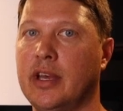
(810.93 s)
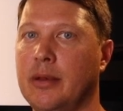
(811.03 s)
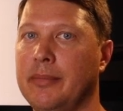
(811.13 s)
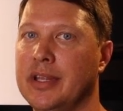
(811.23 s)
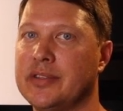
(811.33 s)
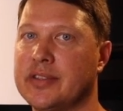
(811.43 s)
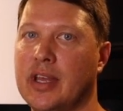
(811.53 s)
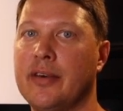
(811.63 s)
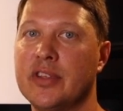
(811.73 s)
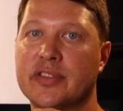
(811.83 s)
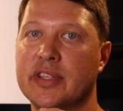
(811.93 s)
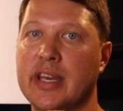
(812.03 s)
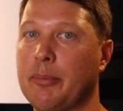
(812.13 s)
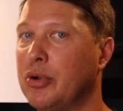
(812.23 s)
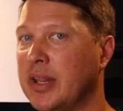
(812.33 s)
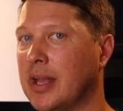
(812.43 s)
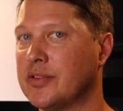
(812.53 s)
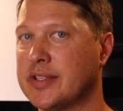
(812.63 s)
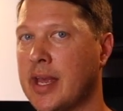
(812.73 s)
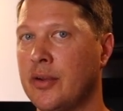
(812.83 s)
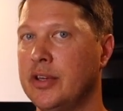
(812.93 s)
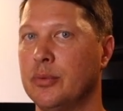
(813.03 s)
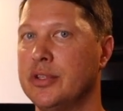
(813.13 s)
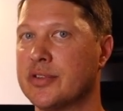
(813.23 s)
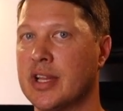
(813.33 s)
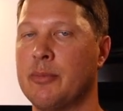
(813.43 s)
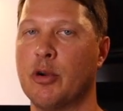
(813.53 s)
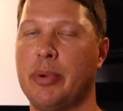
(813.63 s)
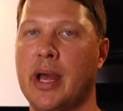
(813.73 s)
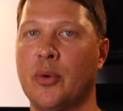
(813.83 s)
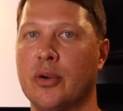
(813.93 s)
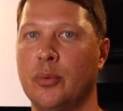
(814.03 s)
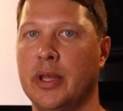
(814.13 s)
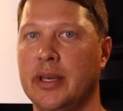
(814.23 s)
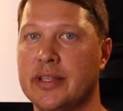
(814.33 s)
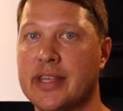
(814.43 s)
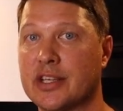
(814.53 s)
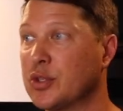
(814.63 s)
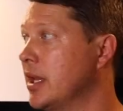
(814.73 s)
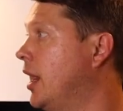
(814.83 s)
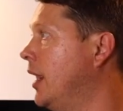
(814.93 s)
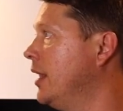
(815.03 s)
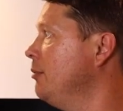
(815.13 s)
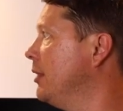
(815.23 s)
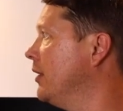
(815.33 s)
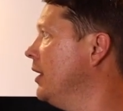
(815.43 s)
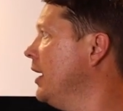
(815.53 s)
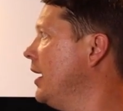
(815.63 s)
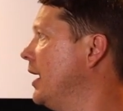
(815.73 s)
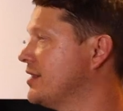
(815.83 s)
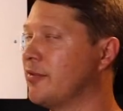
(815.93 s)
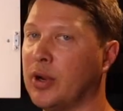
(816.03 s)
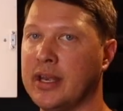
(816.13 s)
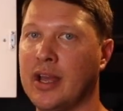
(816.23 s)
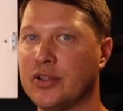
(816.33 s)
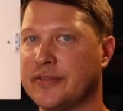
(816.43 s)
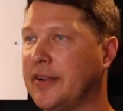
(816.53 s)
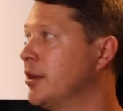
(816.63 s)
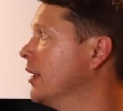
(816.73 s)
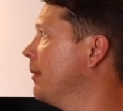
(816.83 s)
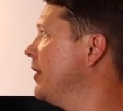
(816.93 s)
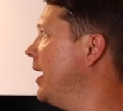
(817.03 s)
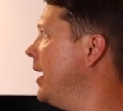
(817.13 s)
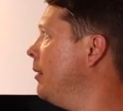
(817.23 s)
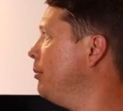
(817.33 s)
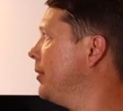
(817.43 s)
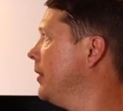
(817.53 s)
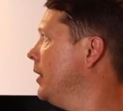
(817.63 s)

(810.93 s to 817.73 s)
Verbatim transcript: Um, it's obviously not putting out sound. It will use a lot more power when it's actually on, but as of right now, it's firing up the amp.